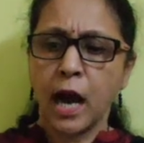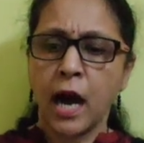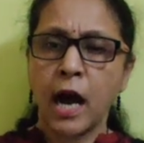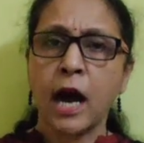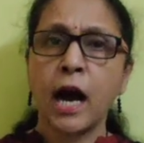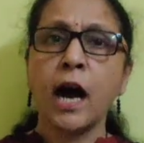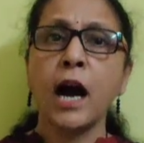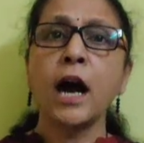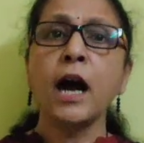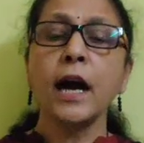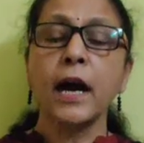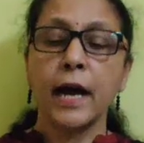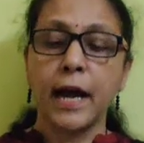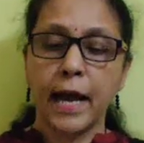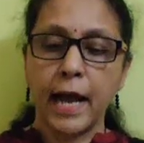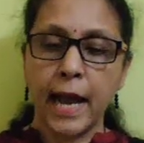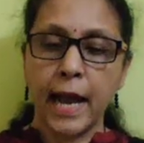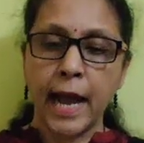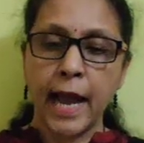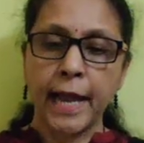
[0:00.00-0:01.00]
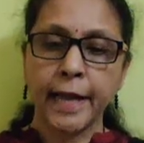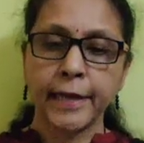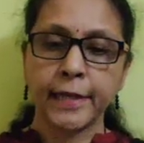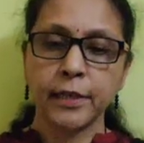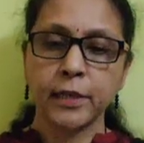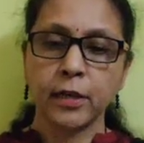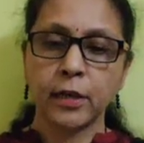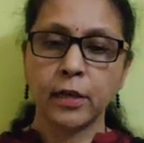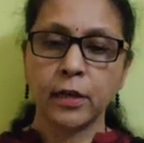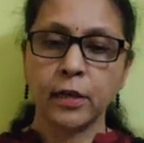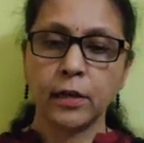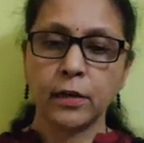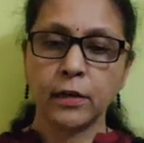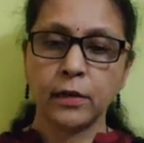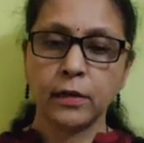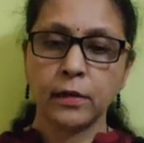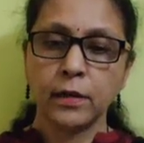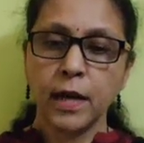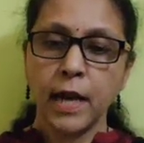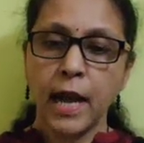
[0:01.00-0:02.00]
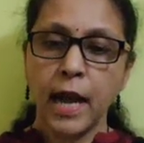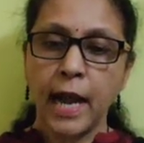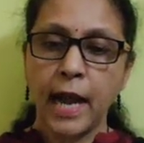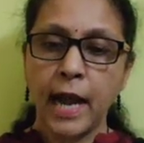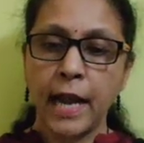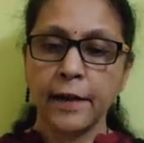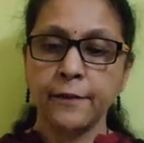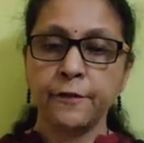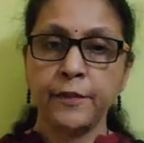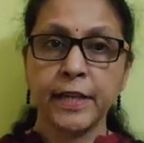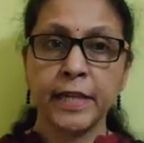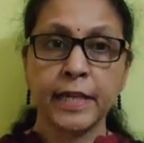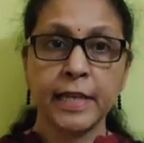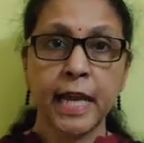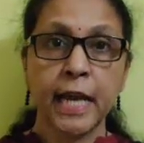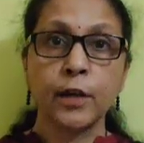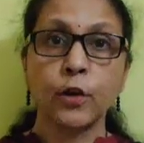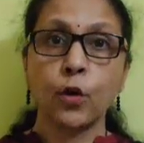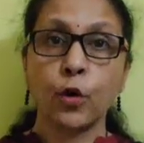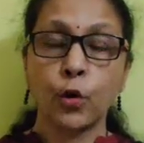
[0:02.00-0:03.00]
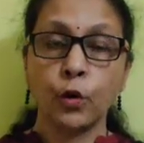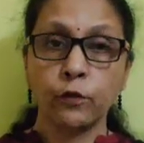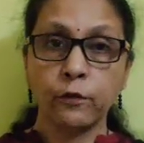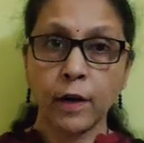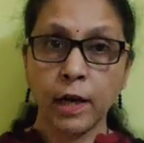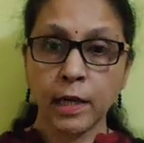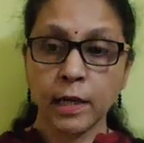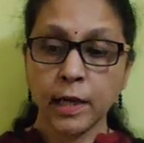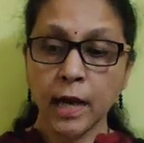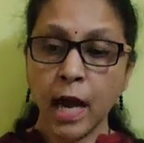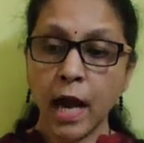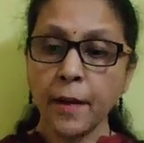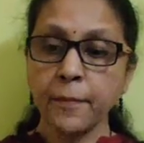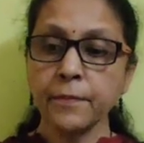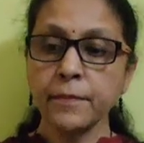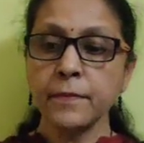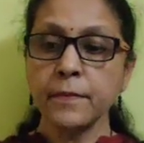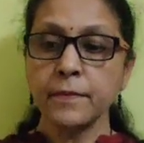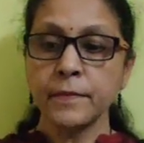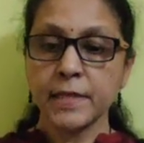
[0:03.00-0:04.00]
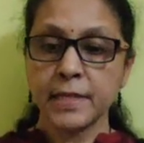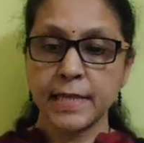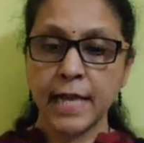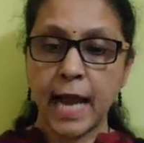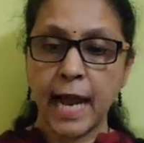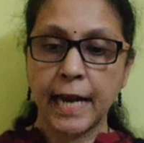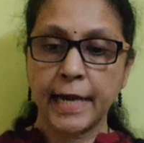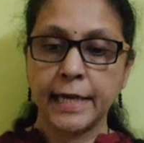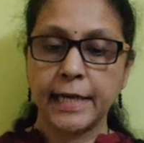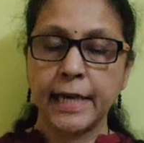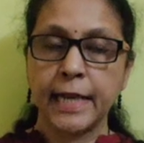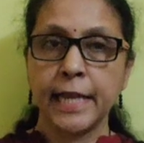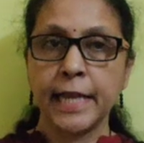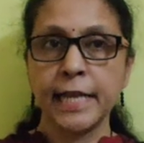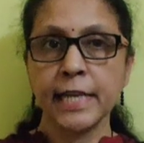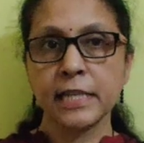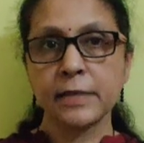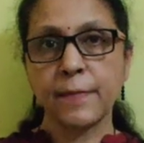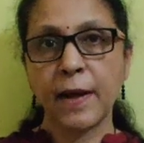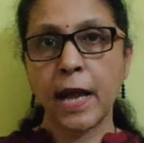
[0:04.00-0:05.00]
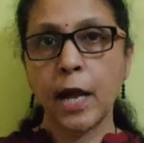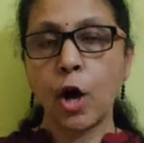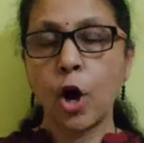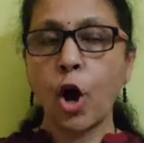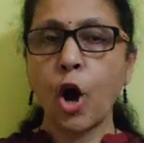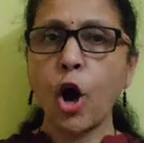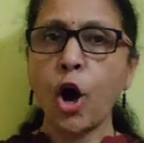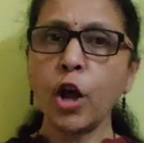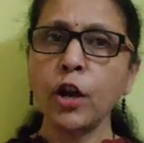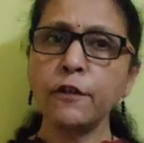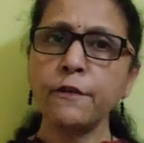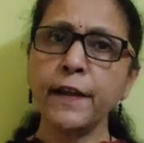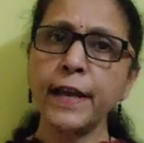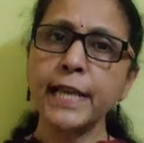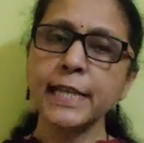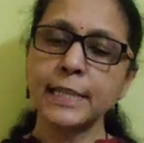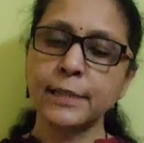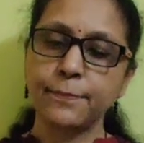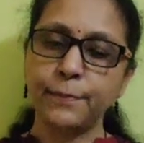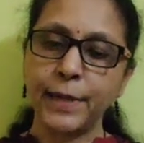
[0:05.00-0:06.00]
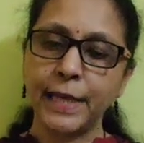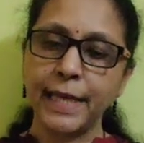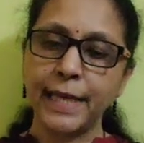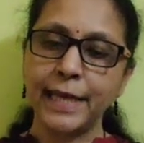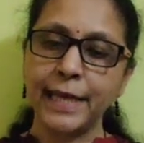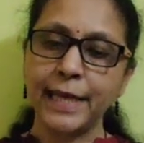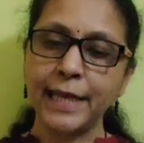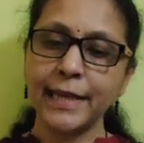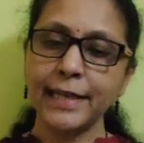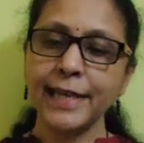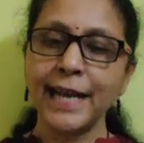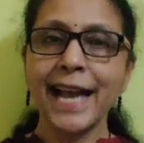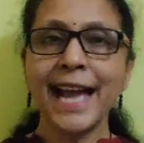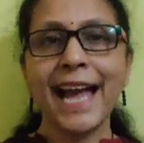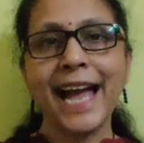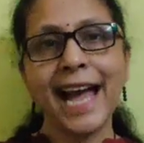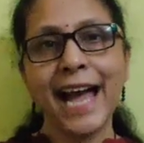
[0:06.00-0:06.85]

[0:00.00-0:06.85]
our anger, and we can overcome sadness by always being